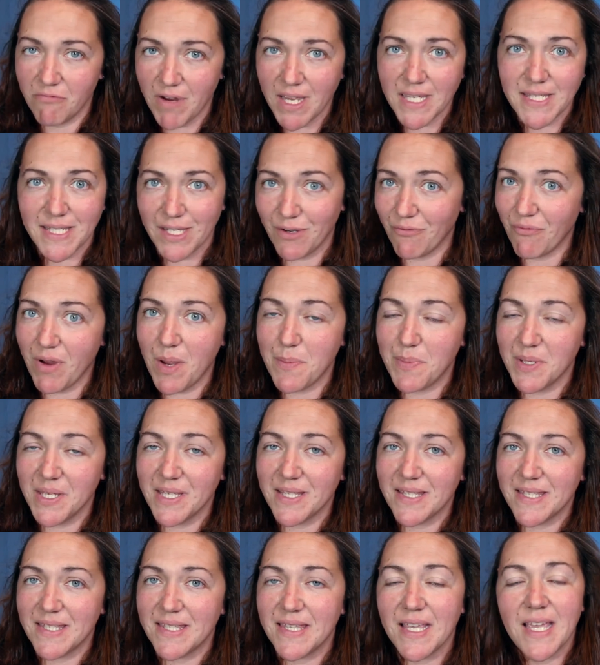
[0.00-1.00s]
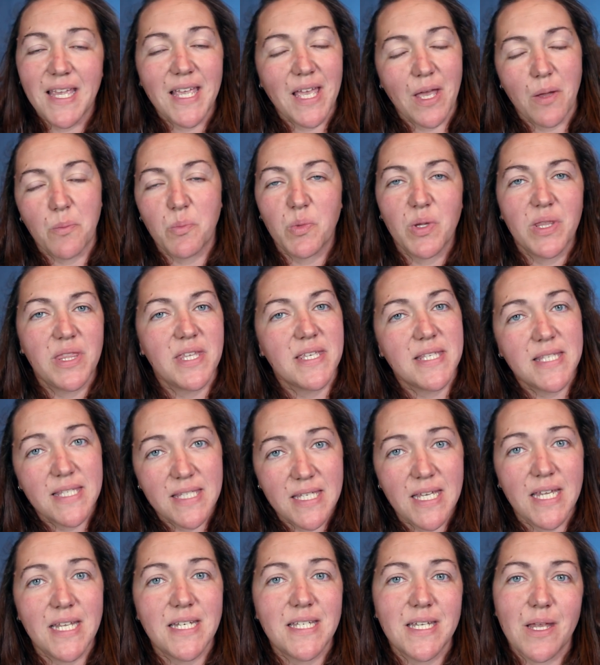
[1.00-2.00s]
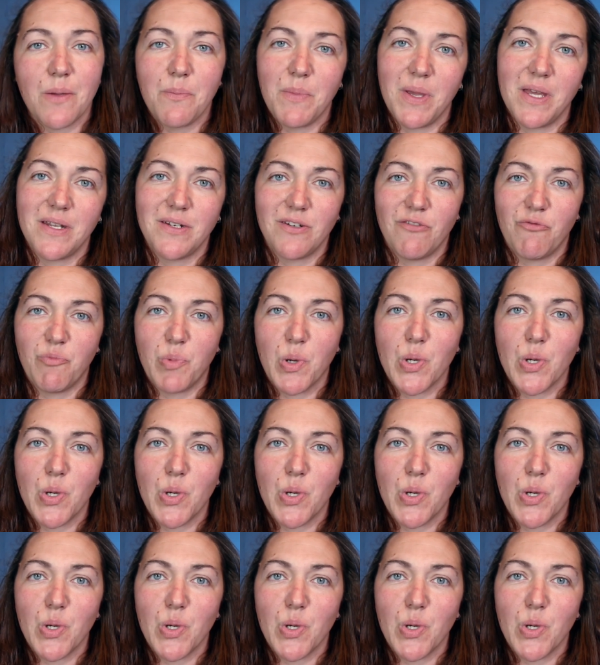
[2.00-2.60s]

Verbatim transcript: raising rabbits. They come with a set amount of